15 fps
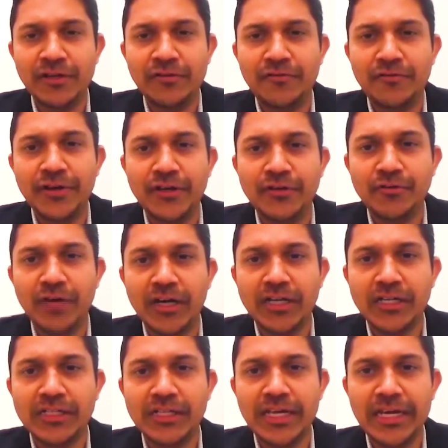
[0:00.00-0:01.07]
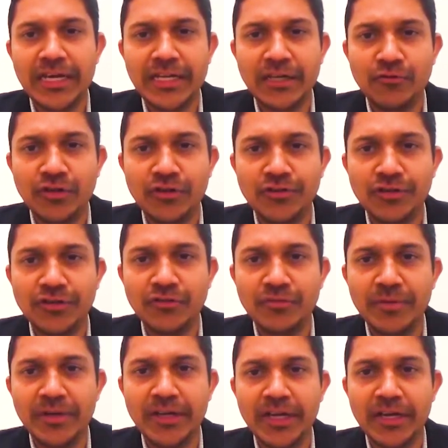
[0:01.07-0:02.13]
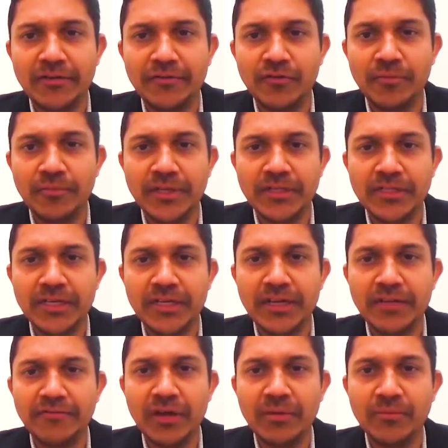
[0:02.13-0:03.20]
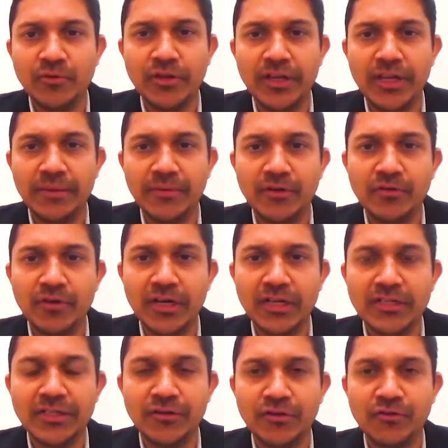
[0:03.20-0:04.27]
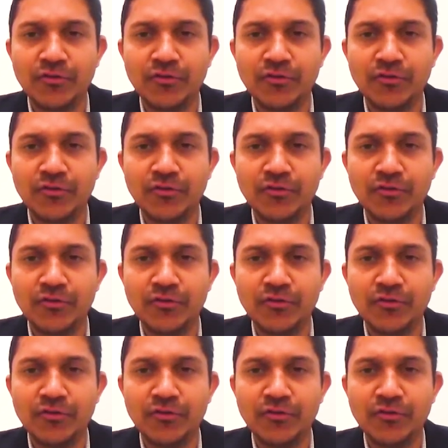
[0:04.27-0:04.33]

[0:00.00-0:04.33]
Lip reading: free to ask any questions you might have for Besa, and we are more than happy to answer your